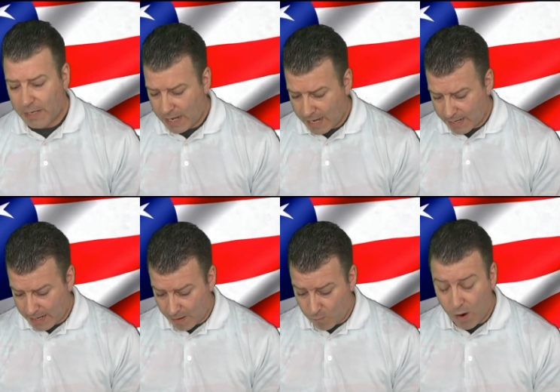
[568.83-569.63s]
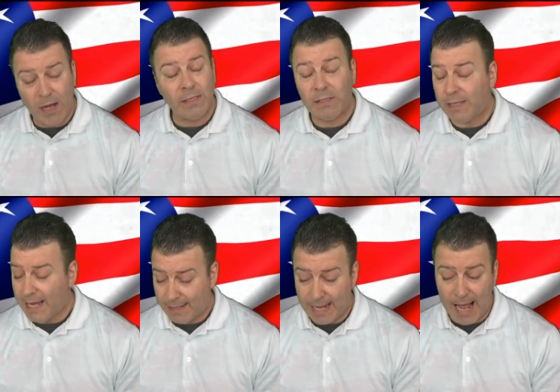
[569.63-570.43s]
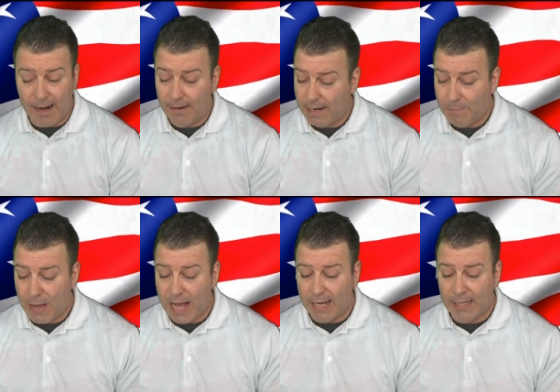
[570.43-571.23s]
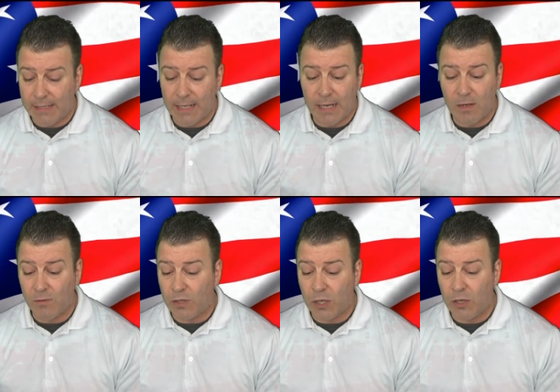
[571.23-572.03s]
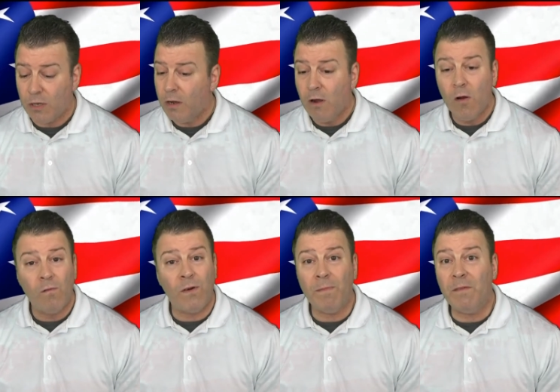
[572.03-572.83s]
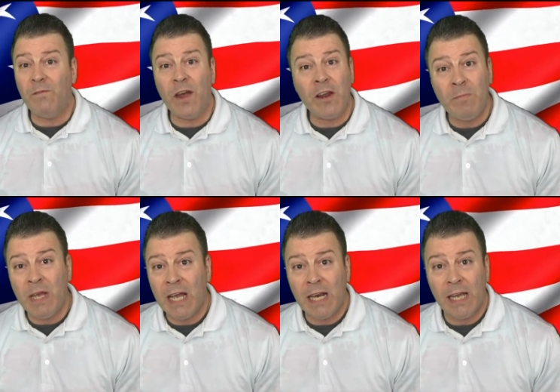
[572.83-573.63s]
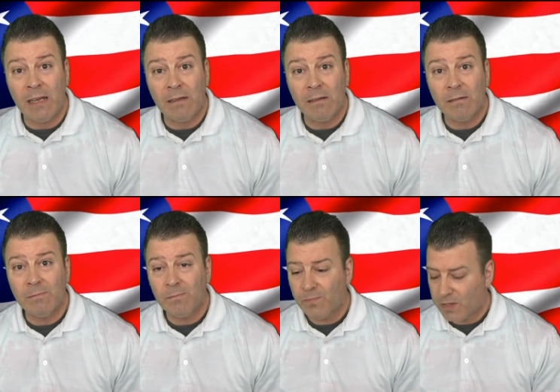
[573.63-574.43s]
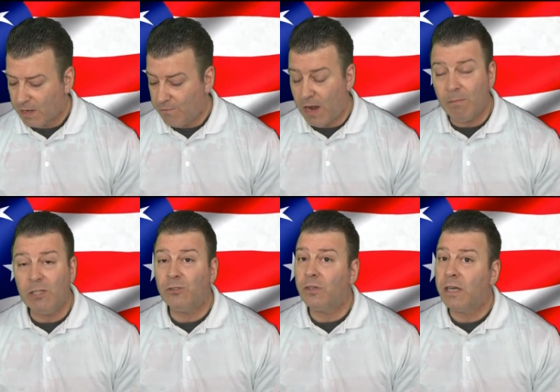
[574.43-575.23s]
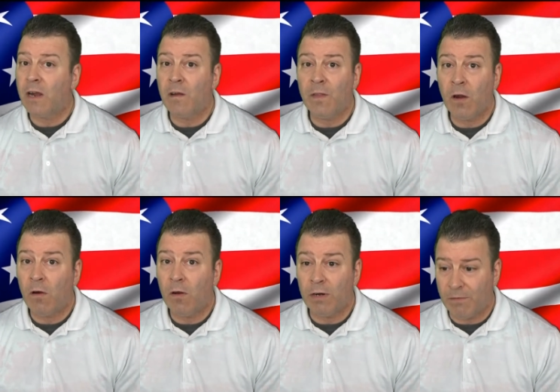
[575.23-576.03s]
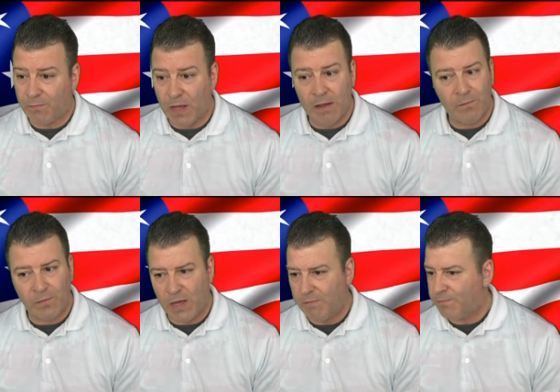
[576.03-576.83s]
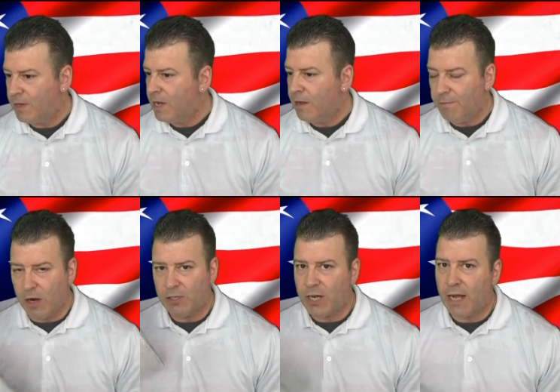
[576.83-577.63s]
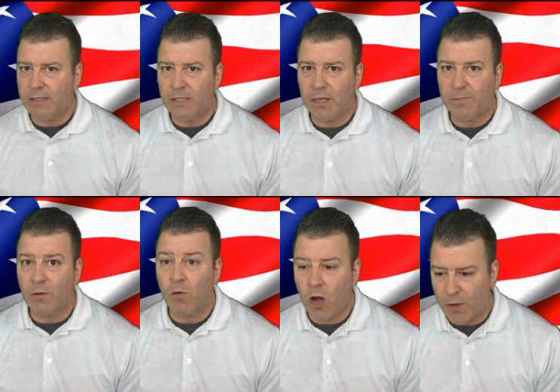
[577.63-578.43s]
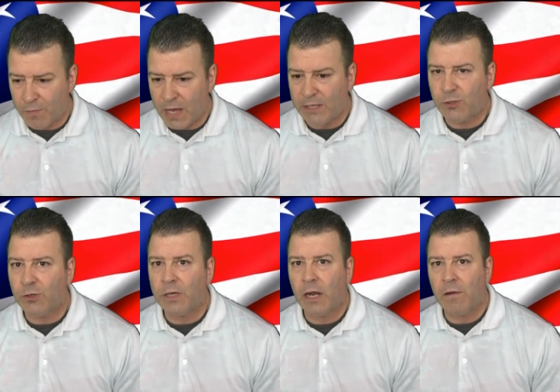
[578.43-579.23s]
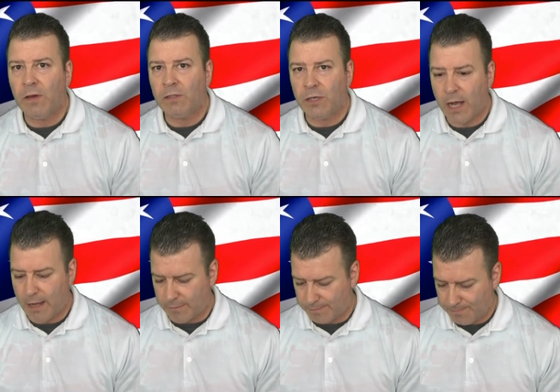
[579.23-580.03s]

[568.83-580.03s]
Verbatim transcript: And it was like that back in from the very beginning. Families took care of their own. If their child did something wrong, they took care of their child.